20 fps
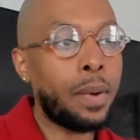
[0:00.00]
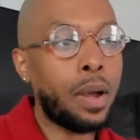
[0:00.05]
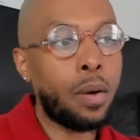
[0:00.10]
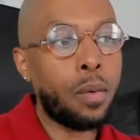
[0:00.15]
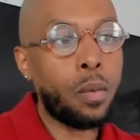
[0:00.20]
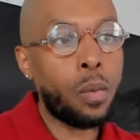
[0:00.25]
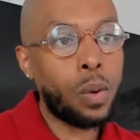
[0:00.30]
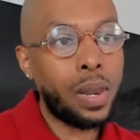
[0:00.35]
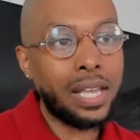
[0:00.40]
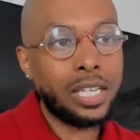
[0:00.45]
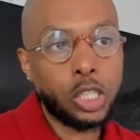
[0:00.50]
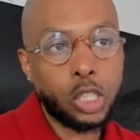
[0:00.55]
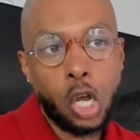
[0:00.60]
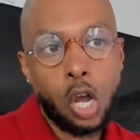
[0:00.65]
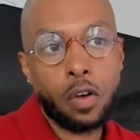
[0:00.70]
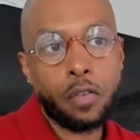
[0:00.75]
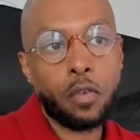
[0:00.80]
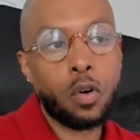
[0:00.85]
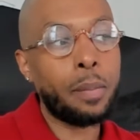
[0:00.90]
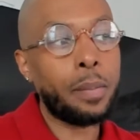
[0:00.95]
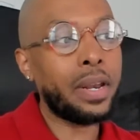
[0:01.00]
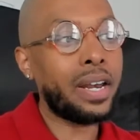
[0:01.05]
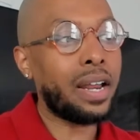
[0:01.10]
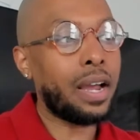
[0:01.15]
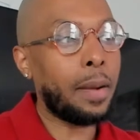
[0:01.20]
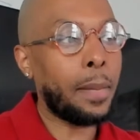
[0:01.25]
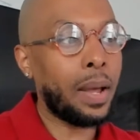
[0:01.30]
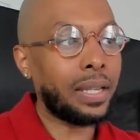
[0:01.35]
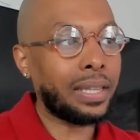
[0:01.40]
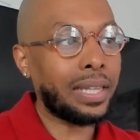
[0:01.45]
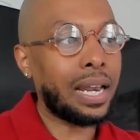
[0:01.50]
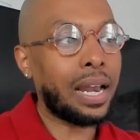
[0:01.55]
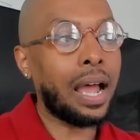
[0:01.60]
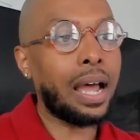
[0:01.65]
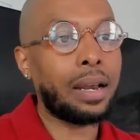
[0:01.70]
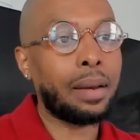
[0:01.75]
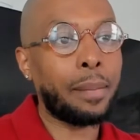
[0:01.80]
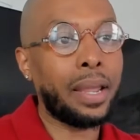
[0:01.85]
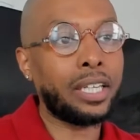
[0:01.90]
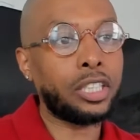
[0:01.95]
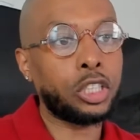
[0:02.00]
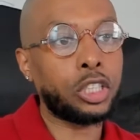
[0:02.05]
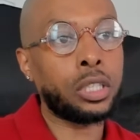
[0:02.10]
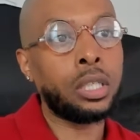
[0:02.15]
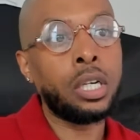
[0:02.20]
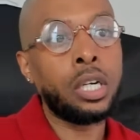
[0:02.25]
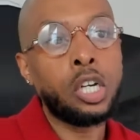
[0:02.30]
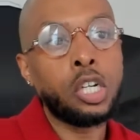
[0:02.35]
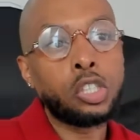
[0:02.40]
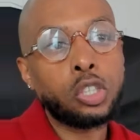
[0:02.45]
But let's talk for a minute about that automation.